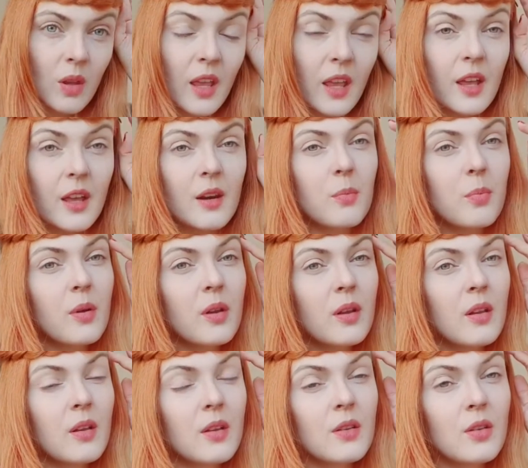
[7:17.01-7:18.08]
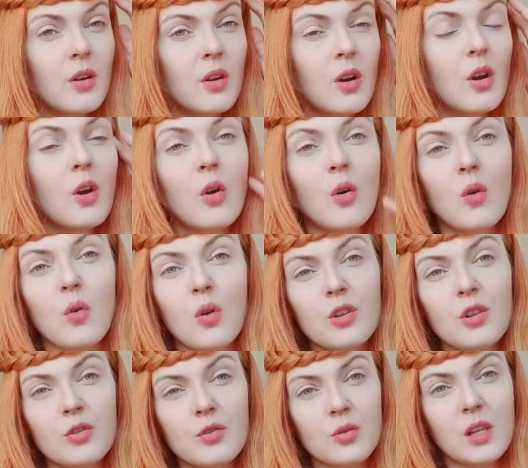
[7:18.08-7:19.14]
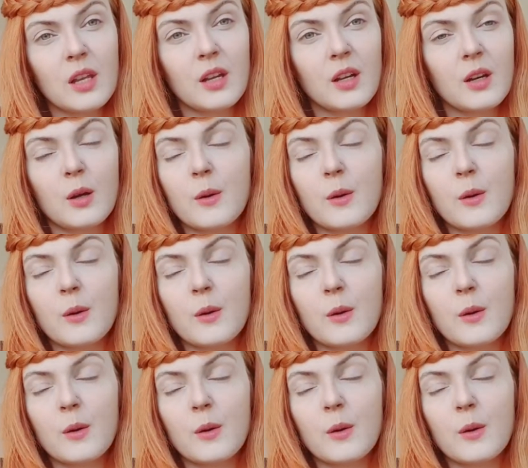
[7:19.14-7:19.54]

hairpin or you know, like